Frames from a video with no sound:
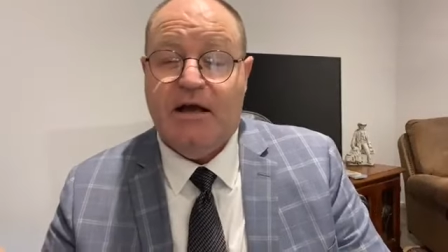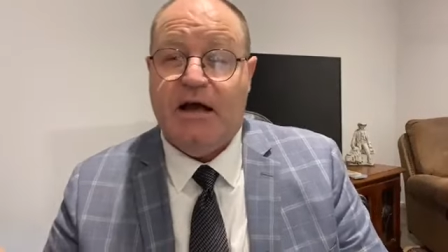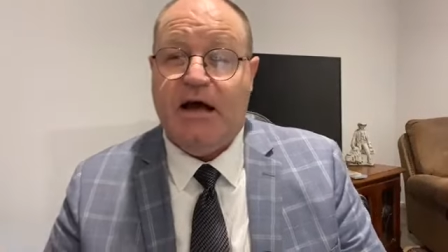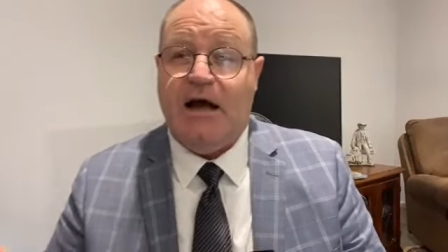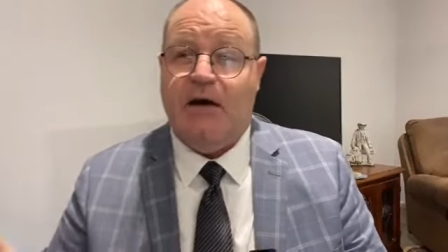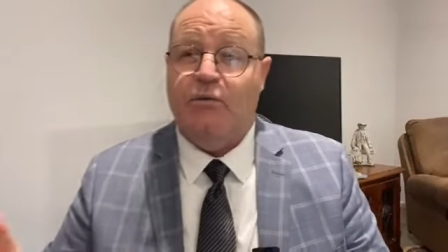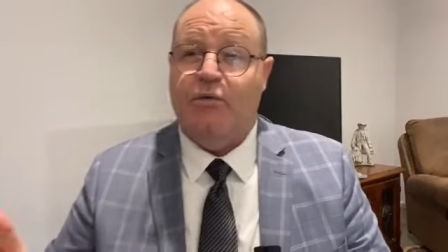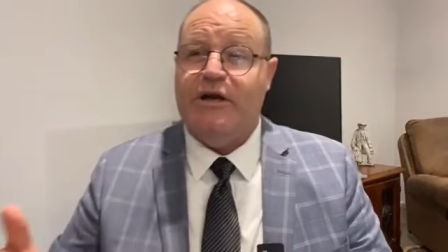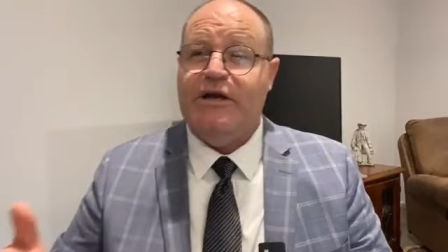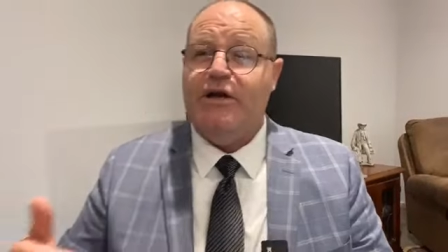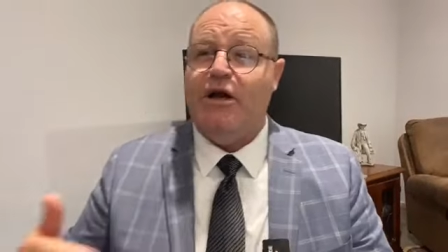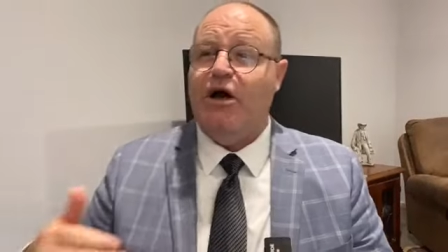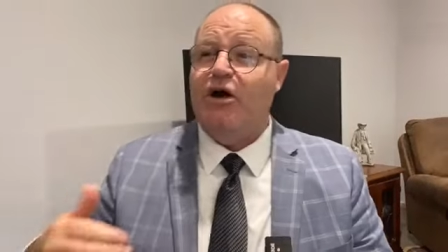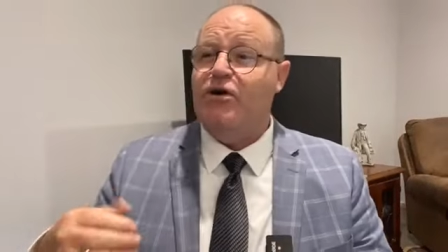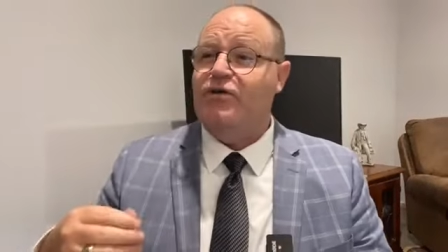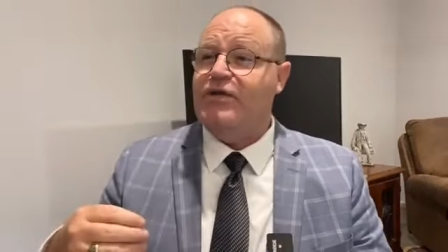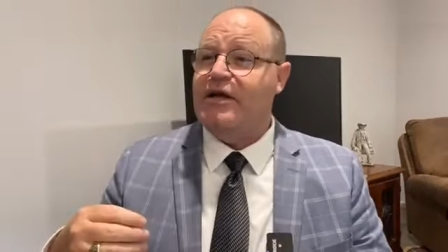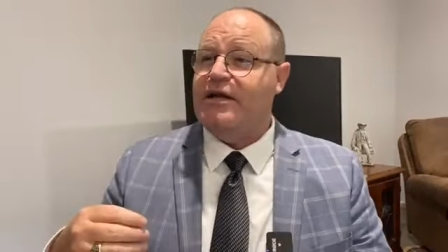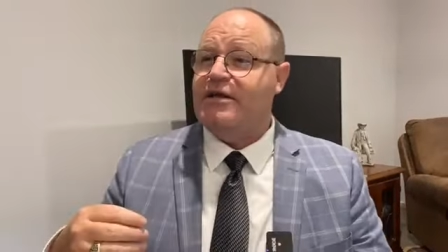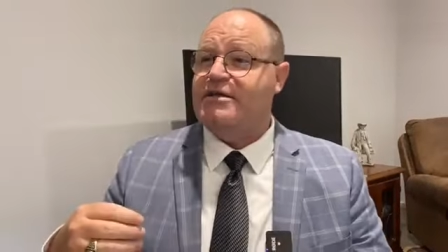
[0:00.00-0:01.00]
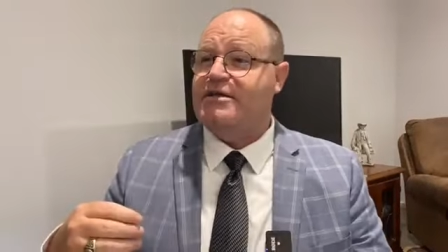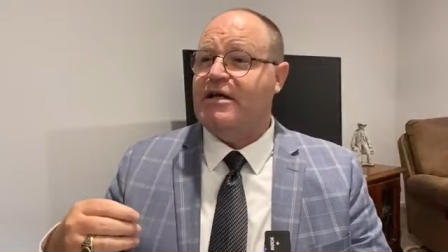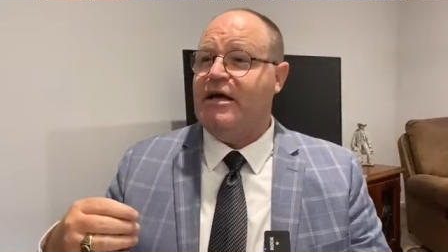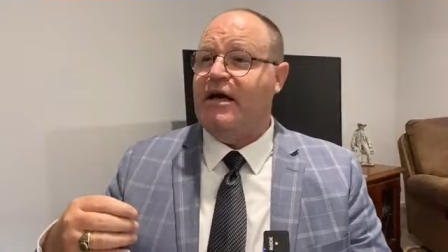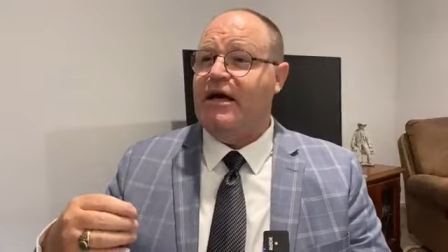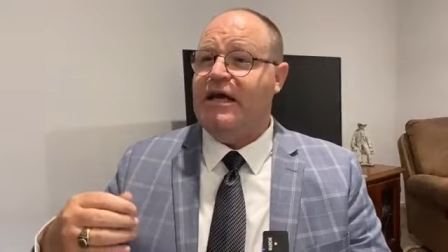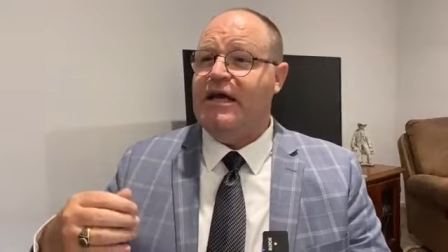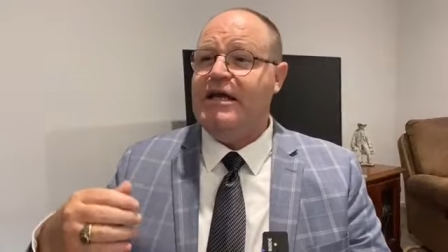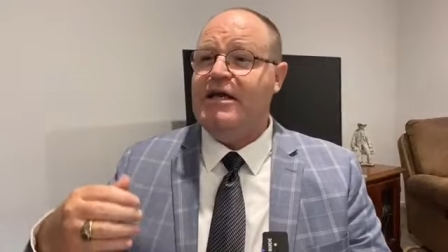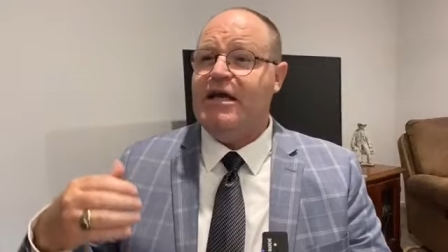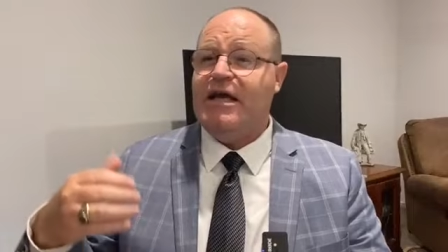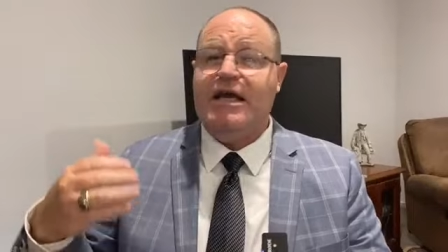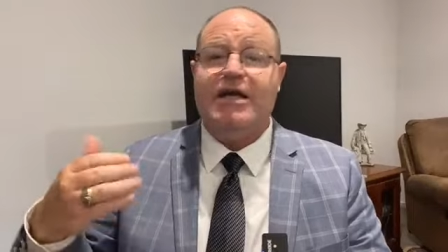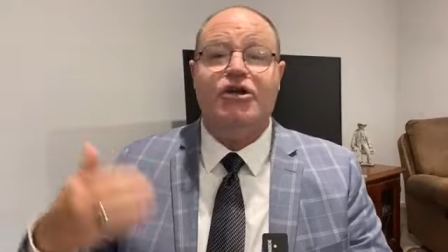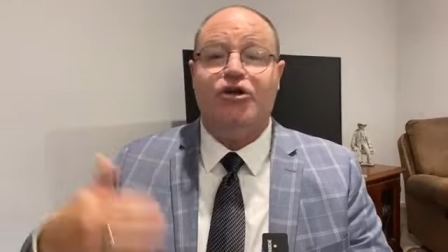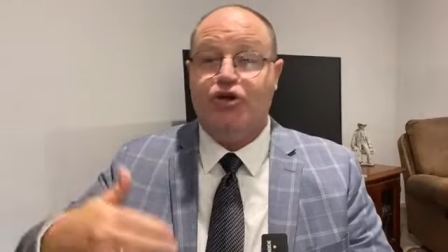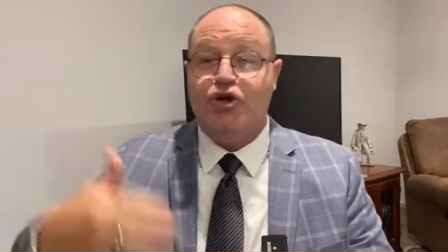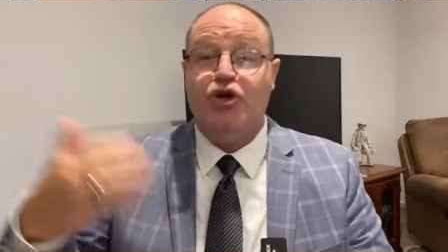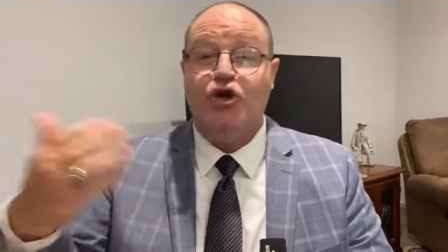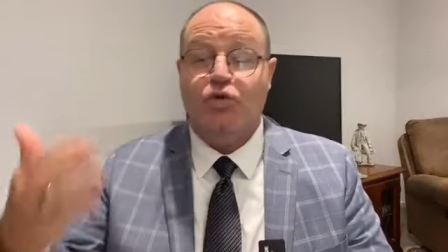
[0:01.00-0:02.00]
uh, we know that uh, he,
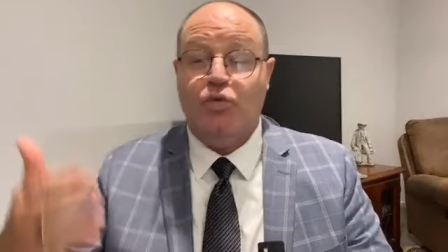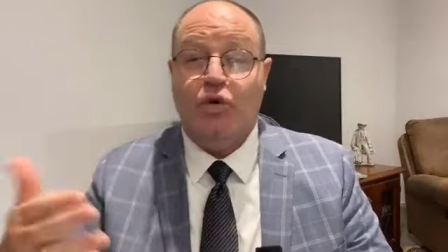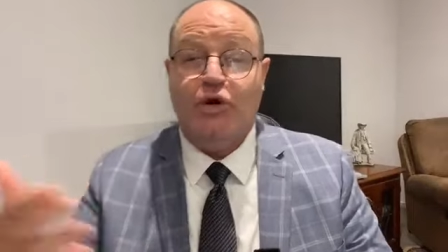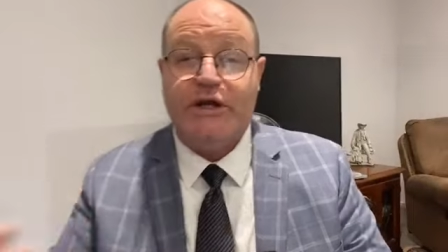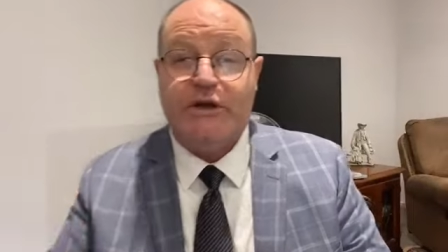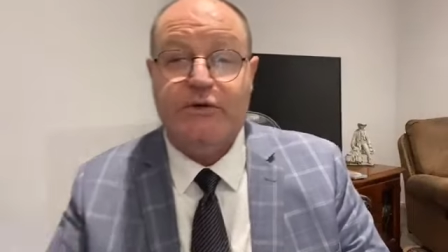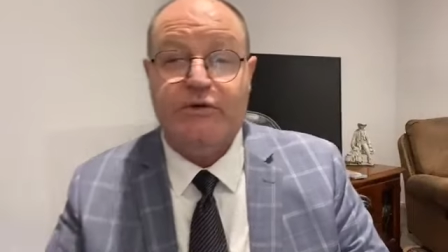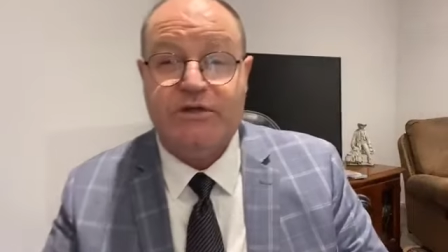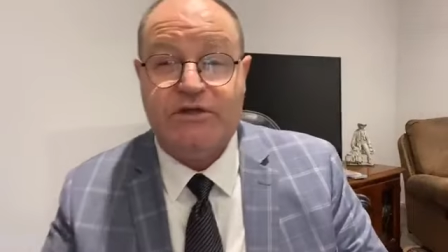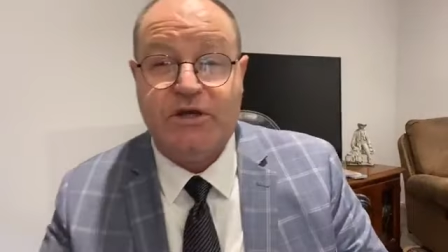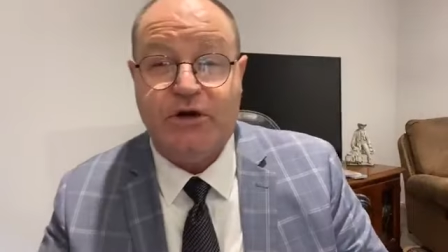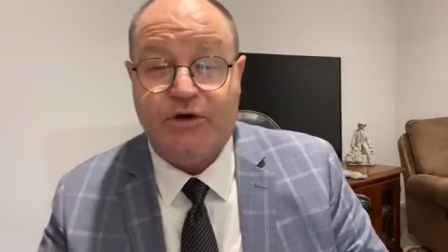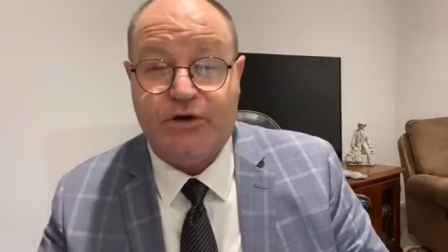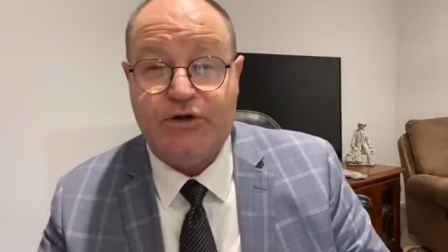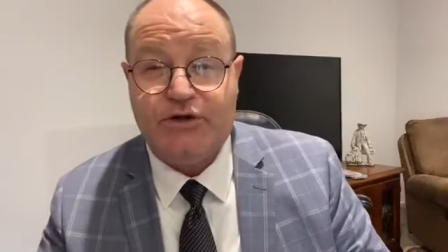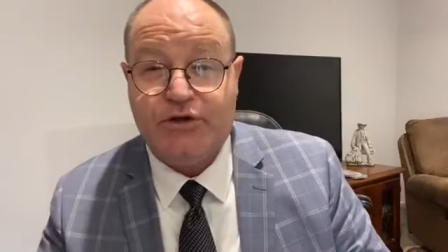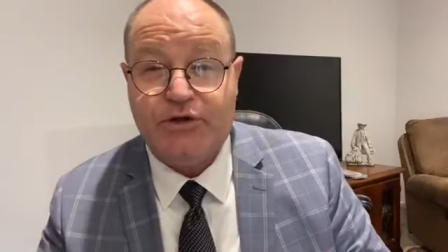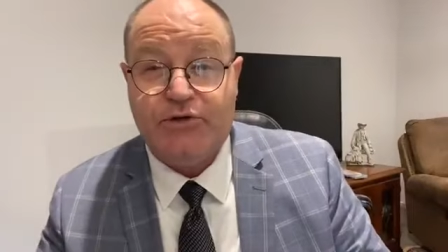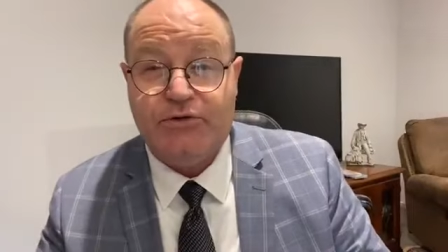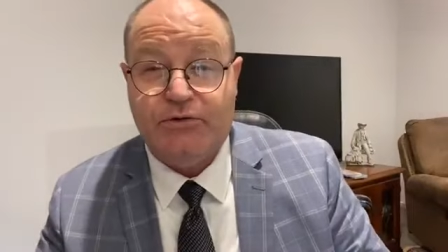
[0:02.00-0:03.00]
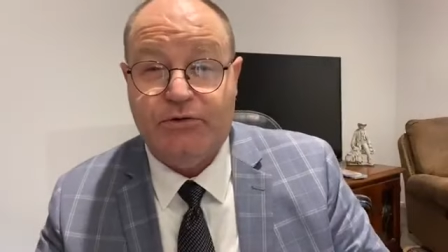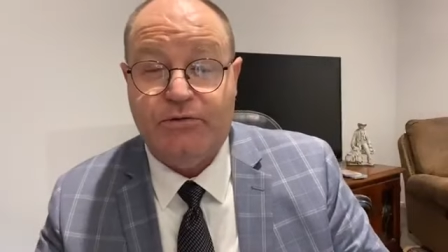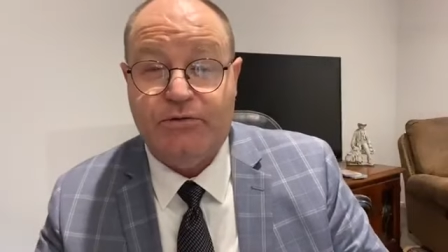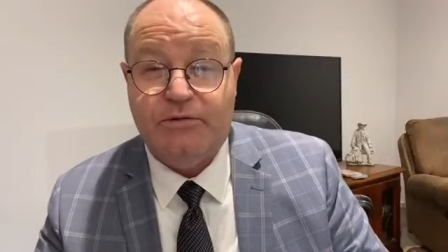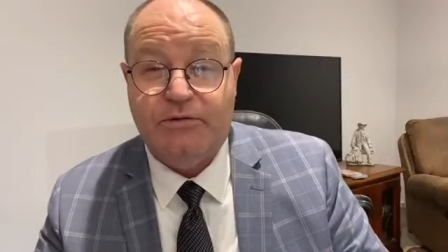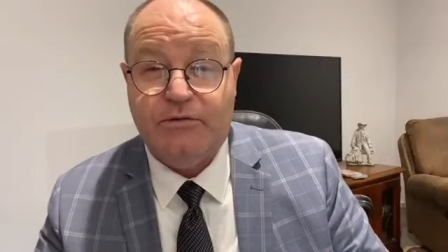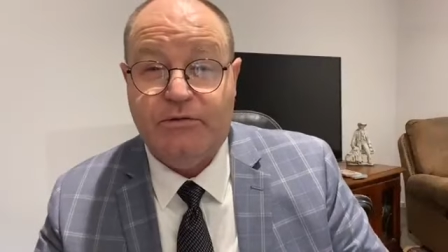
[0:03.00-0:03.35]
he knew what he was going to do,